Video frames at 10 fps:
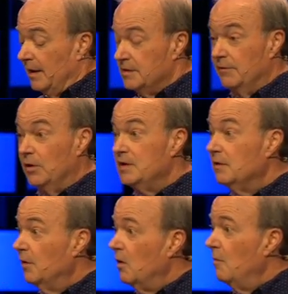very
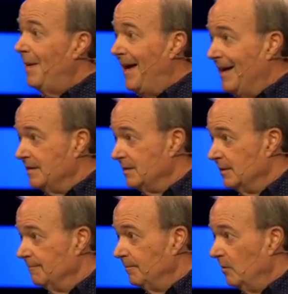difficult
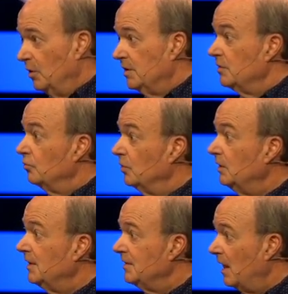past, which has really